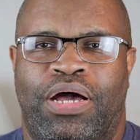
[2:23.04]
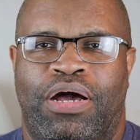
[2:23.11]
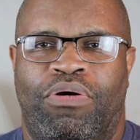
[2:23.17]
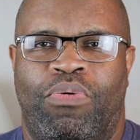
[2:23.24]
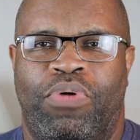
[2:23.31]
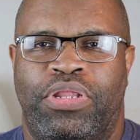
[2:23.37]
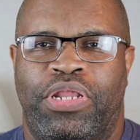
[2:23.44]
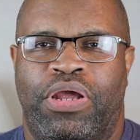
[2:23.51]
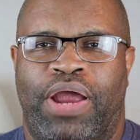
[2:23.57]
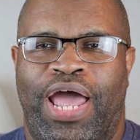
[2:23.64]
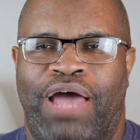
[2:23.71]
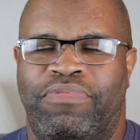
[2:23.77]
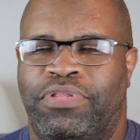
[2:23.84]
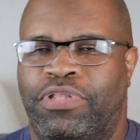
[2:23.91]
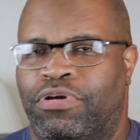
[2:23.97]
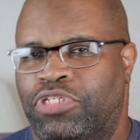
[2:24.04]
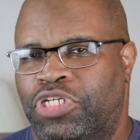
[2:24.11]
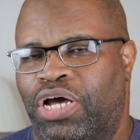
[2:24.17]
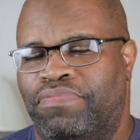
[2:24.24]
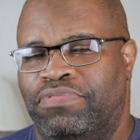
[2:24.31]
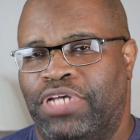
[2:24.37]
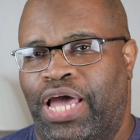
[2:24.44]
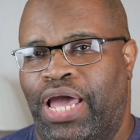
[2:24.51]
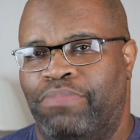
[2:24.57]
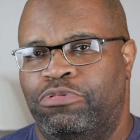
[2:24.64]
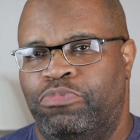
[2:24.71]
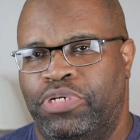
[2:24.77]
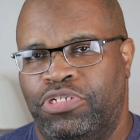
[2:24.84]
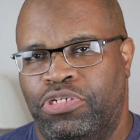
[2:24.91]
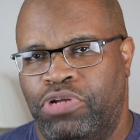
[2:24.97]
when they're having their tough times.
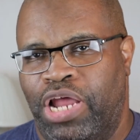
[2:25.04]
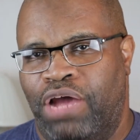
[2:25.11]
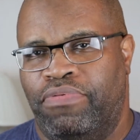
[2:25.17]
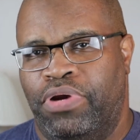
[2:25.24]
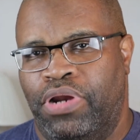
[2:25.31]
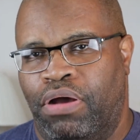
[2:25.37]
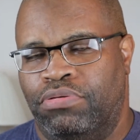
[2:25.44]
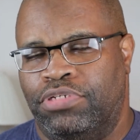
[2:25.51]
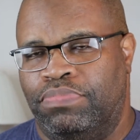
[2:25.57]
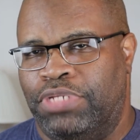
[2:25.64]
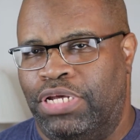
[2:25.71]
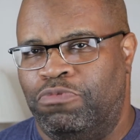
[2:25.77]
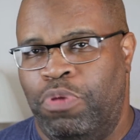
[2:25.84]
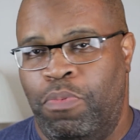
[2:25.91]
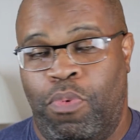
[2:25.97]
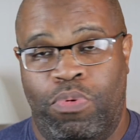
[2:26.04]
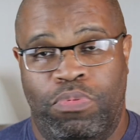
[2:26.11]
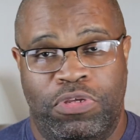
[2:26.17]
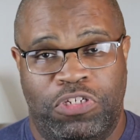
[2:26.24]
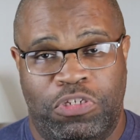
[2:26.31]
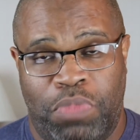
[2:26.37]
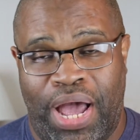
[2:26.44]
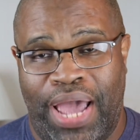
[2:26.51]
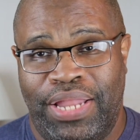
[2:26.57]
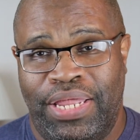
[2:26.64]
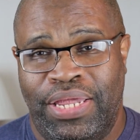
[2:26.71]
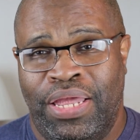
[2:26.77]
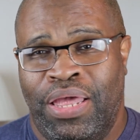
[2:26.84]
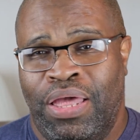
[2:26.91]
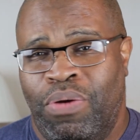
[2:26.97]
Because you never know, sometimes people will be
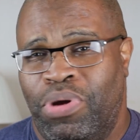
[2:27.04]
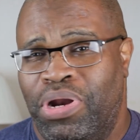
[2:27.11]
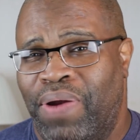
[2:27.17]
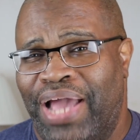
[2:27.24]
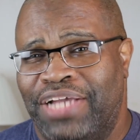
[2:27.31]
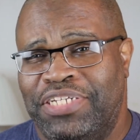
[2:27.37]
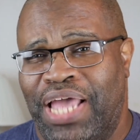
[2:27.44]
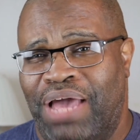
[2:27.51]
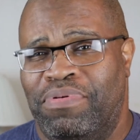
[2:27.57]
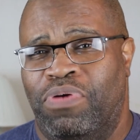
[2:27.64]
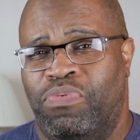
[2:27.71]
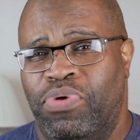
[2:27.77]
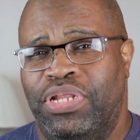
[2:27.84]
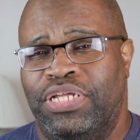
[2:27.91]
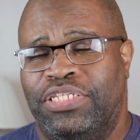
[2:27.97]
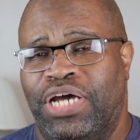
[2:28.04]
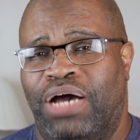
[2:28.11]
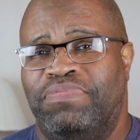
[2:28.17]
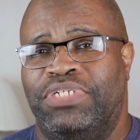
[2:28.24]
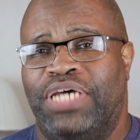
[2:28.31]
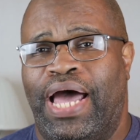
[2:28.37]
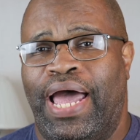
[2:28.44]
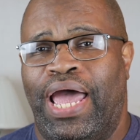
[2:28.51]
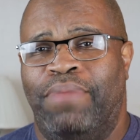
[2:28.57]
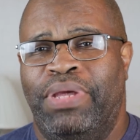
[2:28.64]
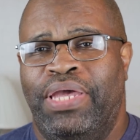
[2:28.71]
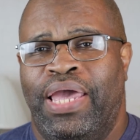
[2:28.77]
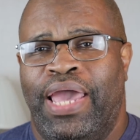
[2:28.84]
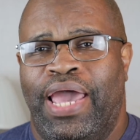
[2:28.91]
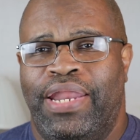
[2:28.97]
smiling when they're actually having a really tough time.
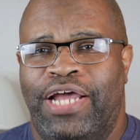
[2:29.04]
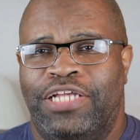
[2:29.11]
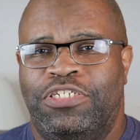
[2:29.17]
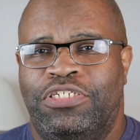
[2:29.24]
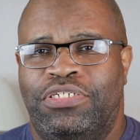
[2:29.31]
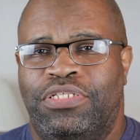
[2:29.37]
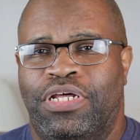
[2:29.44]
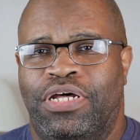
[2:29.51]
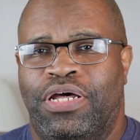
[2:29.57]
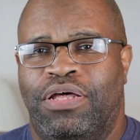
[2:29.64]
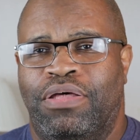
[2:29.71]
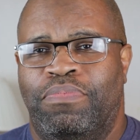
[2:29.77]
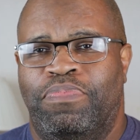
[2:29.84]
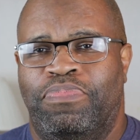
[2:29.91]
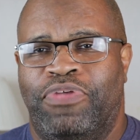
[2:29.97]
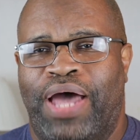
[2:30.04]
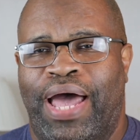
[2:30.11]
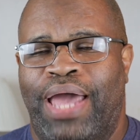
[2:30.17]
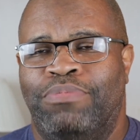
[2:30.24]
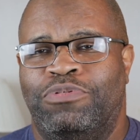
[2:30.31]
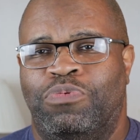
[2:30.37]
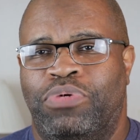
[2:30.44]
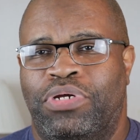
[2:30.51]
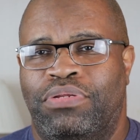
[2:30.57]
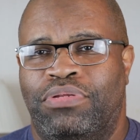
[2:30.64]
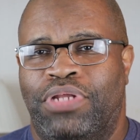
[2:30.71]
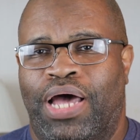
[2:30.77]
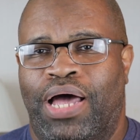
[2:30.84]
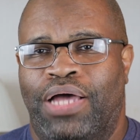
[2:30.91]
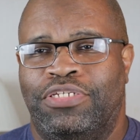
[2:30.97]
And that's the times when
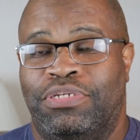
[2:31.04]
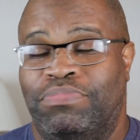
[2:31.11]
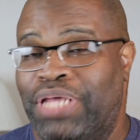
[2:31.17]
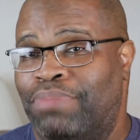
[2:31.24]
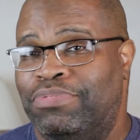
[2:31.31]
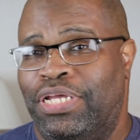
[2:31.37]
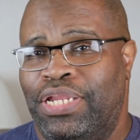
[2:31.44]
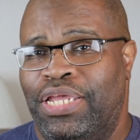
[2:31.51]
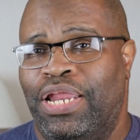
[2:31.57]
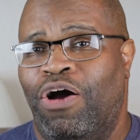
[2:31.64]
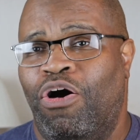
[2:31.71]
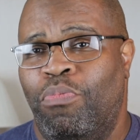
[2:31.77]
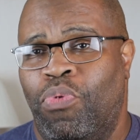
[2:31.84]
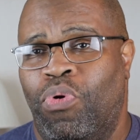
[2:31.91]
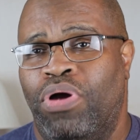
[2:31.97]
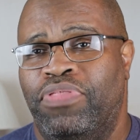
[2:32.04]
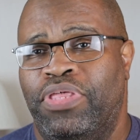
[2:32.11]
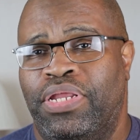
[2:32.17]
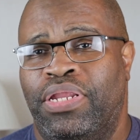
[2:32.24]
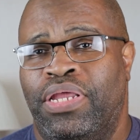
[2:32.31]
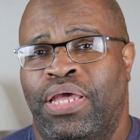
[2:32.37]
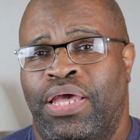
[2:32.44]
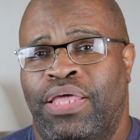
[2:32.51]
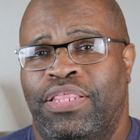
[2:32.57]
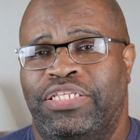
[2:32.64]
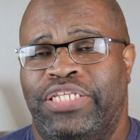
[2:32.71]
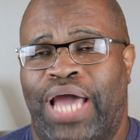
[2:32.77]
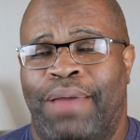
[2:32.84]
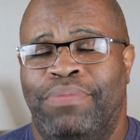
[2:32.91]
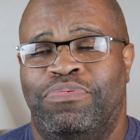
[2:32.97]
sometimes they need help more than the
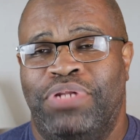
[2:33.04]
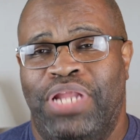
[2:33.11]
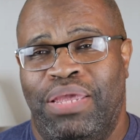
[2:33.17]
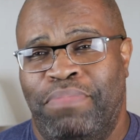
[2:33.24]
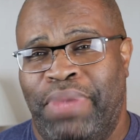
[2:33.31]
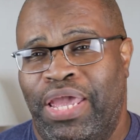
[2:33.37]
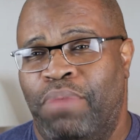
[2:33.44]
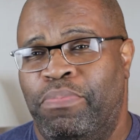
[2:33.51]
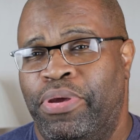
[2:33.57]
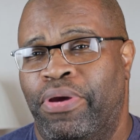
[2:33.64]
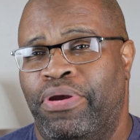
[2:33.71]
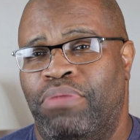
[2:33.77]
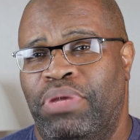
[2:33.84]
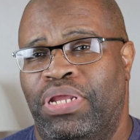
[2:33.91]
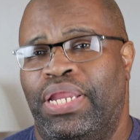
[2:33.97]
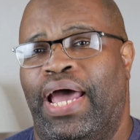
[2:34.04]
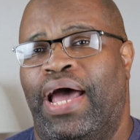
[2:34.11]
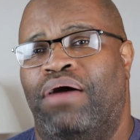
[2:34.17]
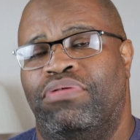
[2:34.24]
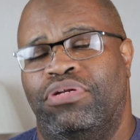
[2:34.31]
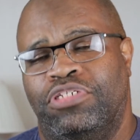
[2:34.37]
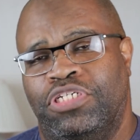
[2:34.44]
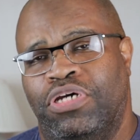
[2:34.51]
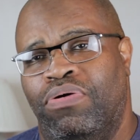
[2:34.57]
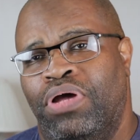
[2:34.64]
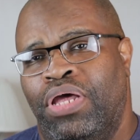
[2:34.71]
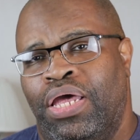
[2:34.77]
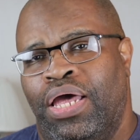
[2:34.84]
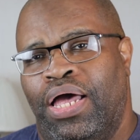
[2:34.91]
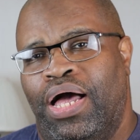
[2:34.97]
times when they may appear to be down. So
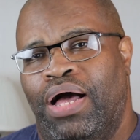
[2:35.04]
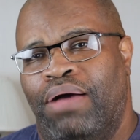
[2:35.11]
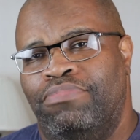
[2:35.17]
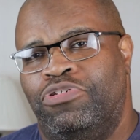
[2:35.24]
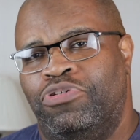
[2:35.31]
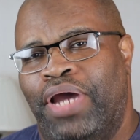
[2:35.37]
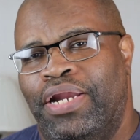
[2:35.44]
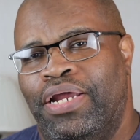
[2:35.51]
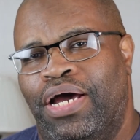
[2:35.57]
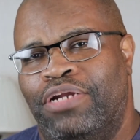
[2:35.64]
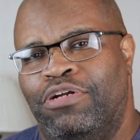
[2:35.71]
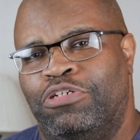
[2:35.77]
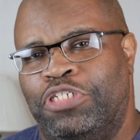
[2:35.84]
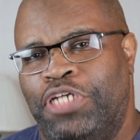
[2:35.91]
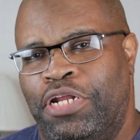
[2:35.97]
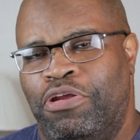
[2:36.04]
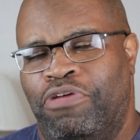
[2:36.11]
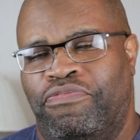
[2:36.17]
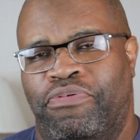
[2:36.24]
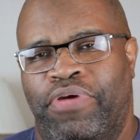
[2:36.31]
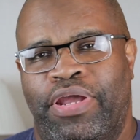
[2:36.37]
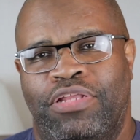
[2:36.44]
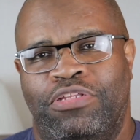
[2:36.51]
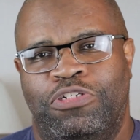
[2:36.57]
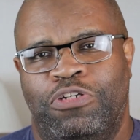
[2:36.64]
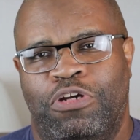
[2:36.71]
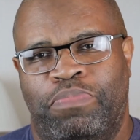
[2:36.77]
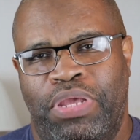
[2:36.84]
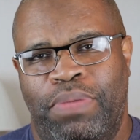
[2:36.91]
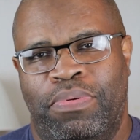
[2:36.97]
try to understand your friends,
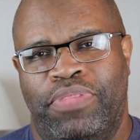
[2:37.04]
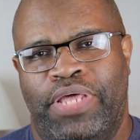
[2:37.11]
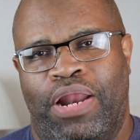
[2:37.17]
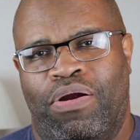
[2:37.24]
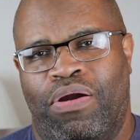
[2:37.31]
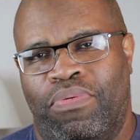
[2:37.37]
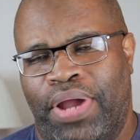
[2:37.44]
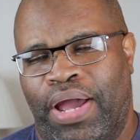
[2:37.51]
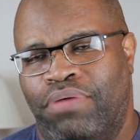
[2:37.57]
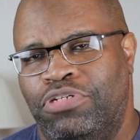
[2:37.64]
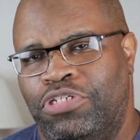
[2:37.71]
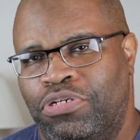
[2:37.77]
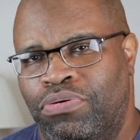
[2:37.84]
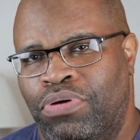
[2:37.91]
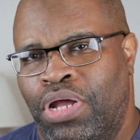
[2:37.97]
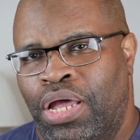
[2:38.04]
your people that are around you,